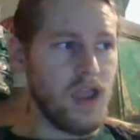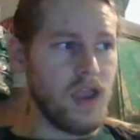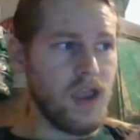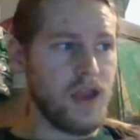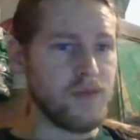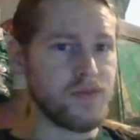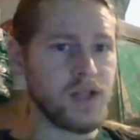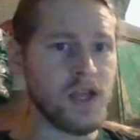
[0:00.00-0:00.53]

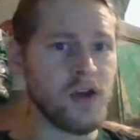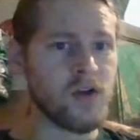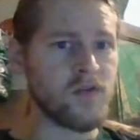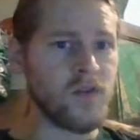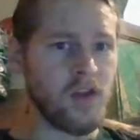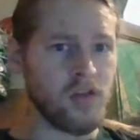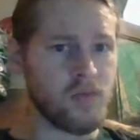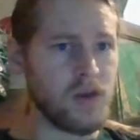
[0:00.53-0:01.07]
And player
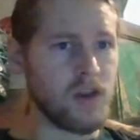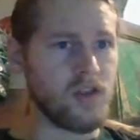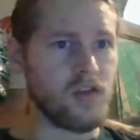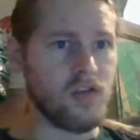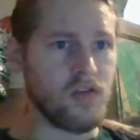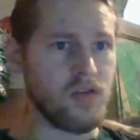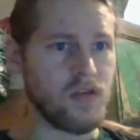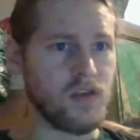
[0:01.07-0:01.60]
investment
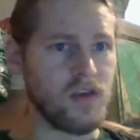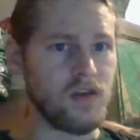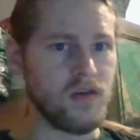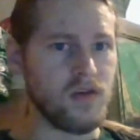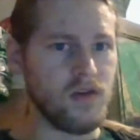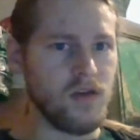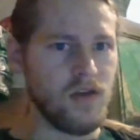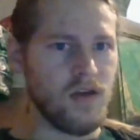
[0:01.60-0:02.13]
is
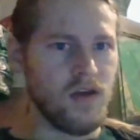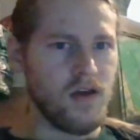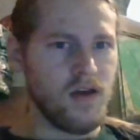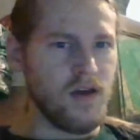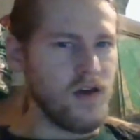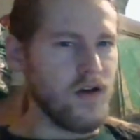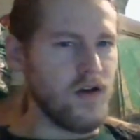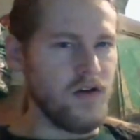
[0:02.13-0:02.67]
the
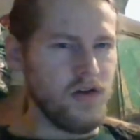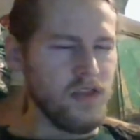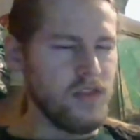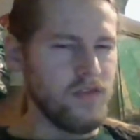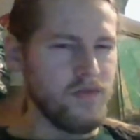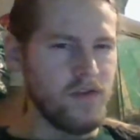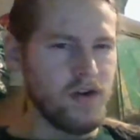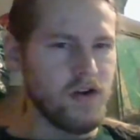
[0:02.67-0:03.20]

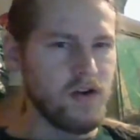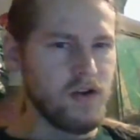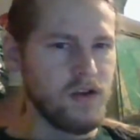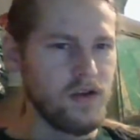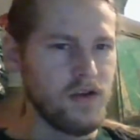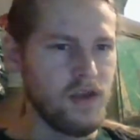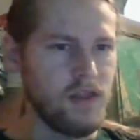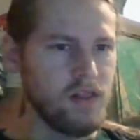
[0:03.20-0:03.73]

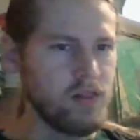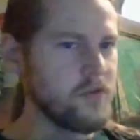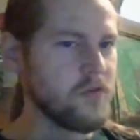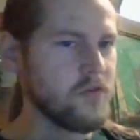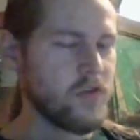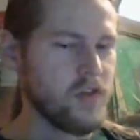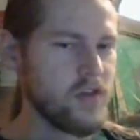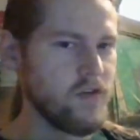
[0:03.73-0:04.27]
very
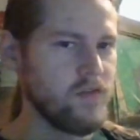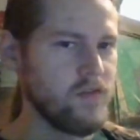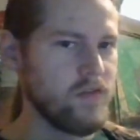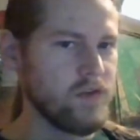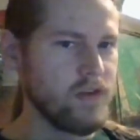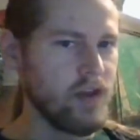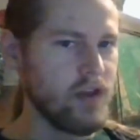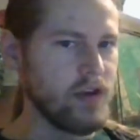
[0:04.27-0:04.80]
elusive
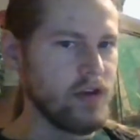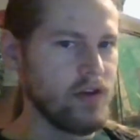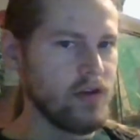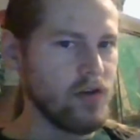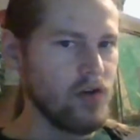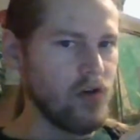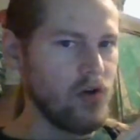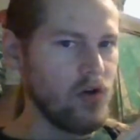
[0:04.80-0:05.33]
yet
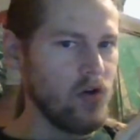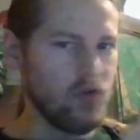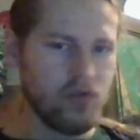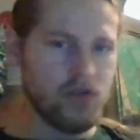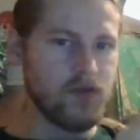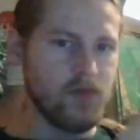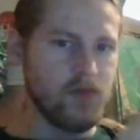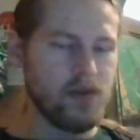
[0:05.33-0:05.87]

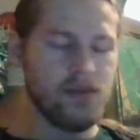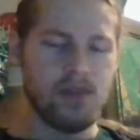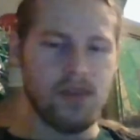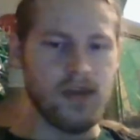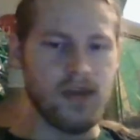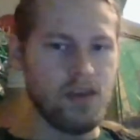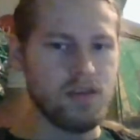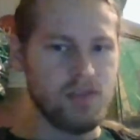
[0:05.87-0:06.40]
ultimate
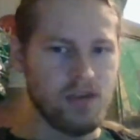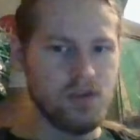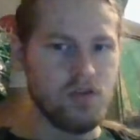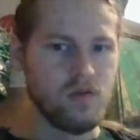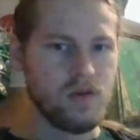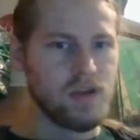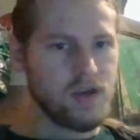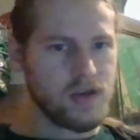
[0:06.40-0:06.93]
thing that
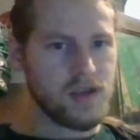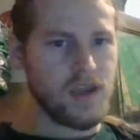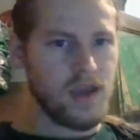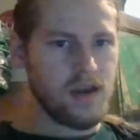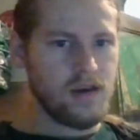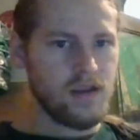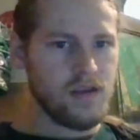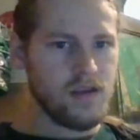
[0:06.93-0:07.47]
you need to get.